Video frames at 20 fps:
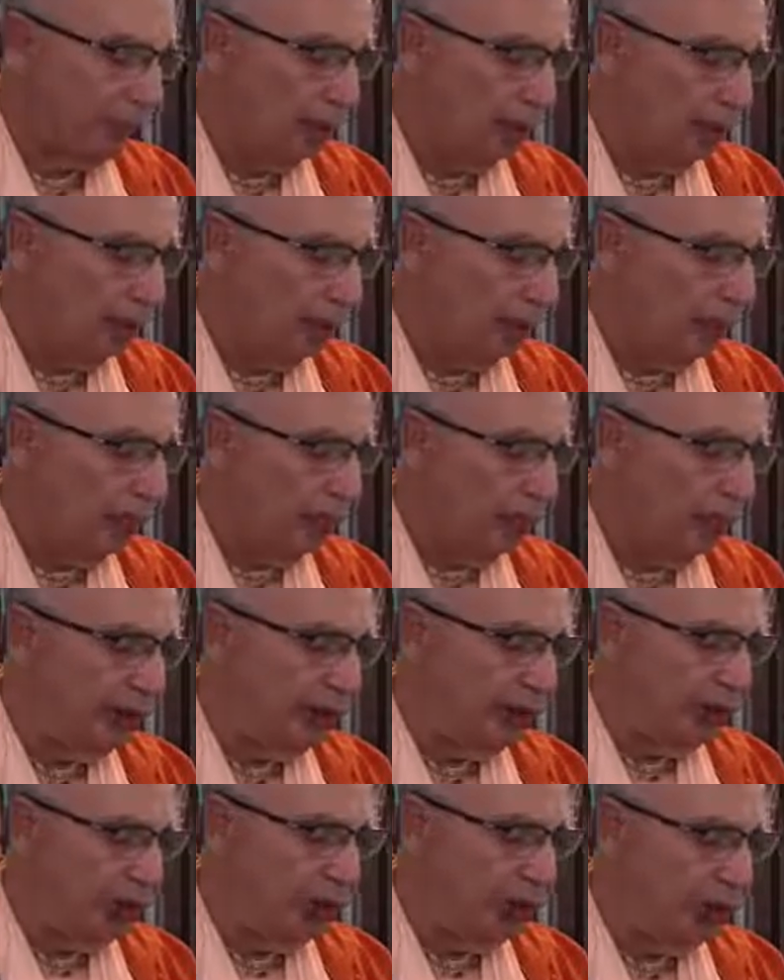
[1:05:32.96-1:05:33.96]

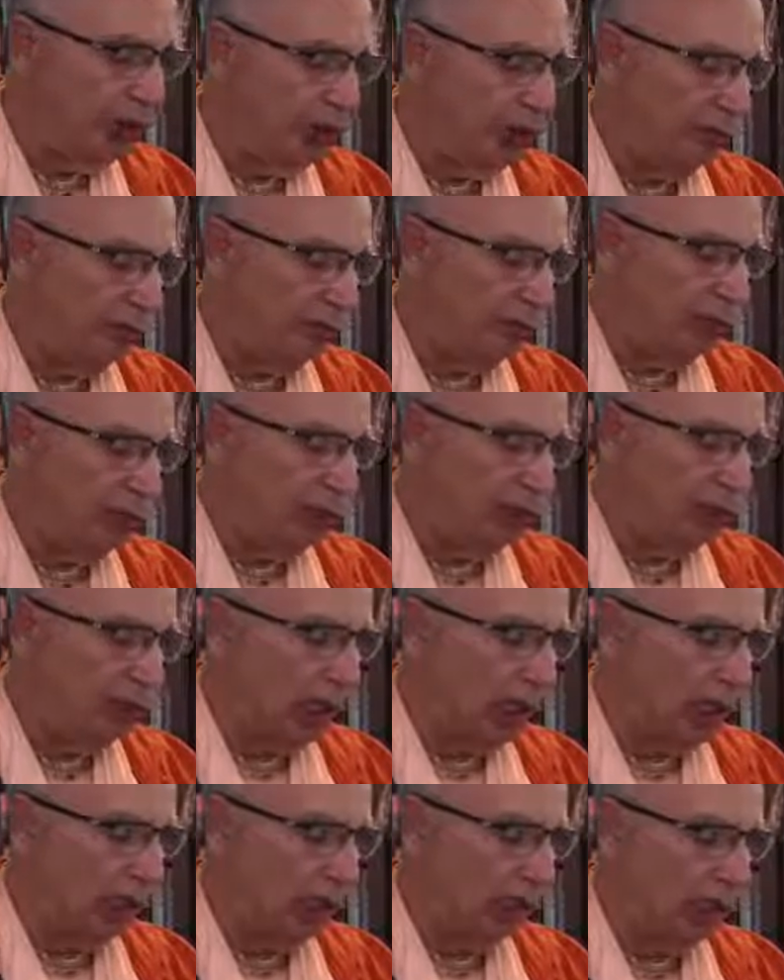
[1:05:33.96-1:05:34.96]
Kuvishaya Vishta
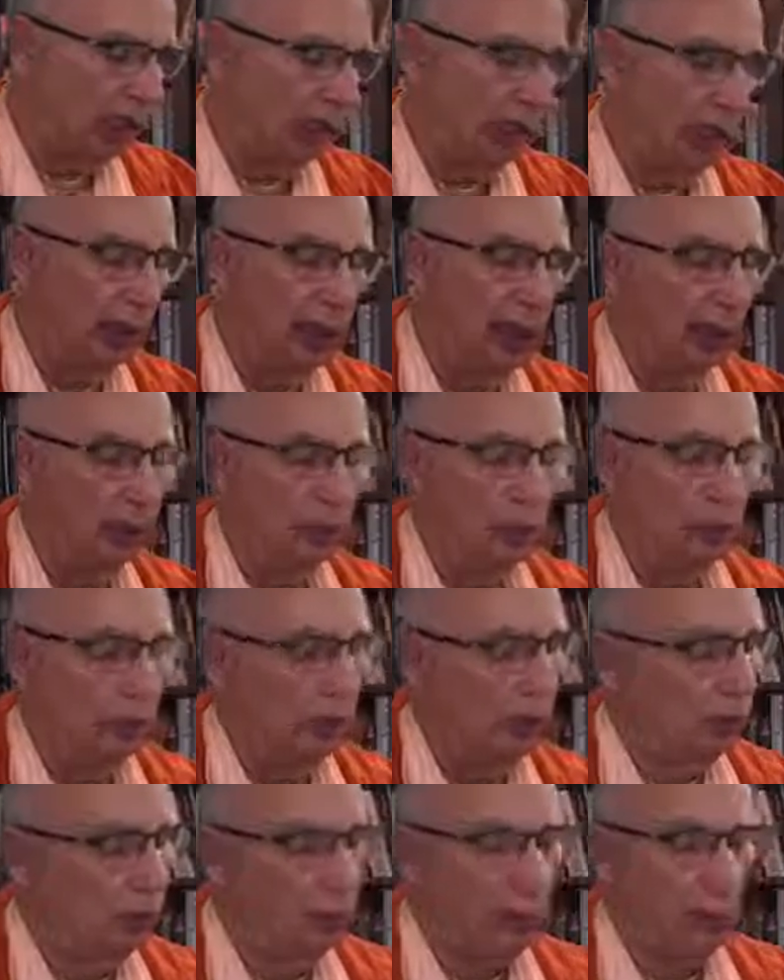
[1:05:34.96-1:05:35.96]
Garte,
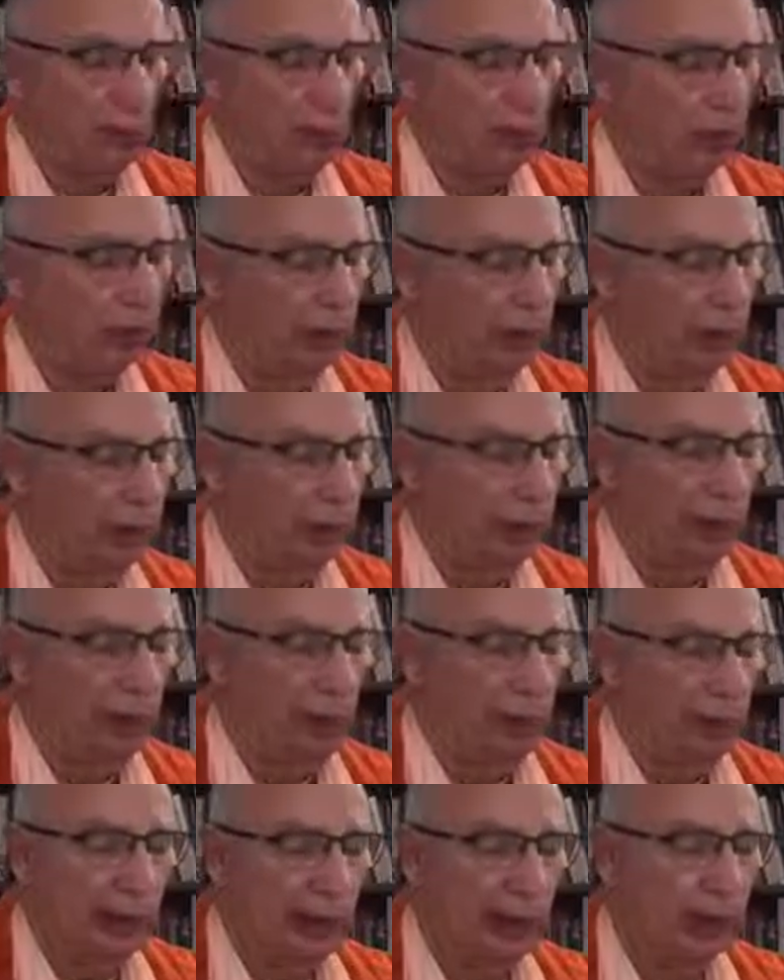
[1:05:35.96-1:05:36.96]
thrown into a
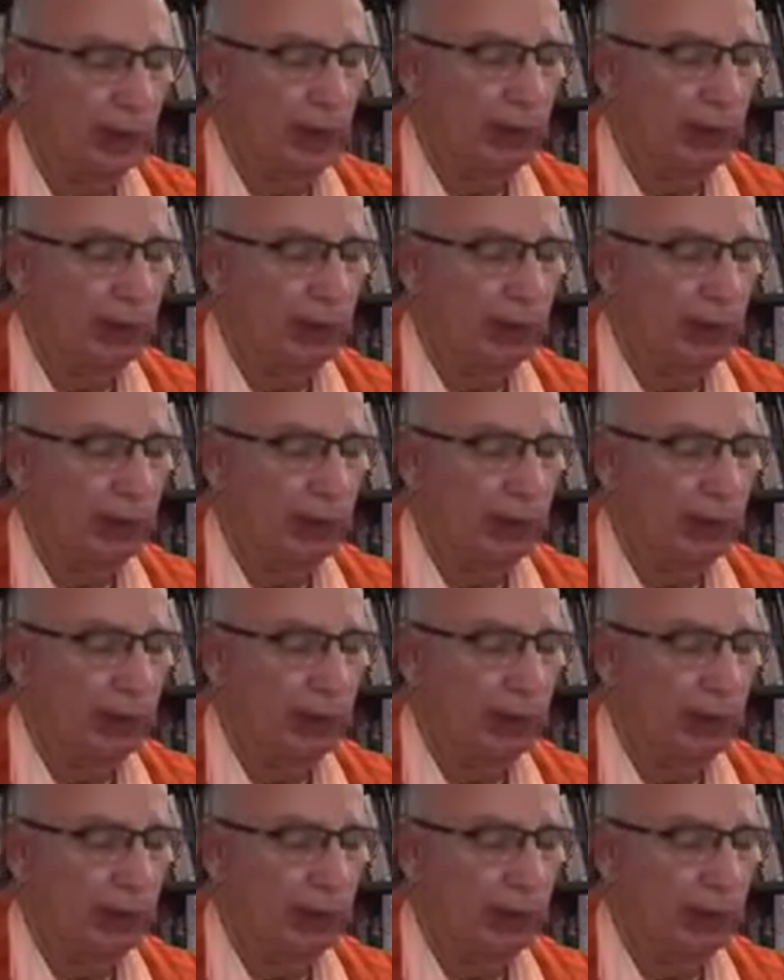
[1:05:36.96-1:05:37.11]
ditch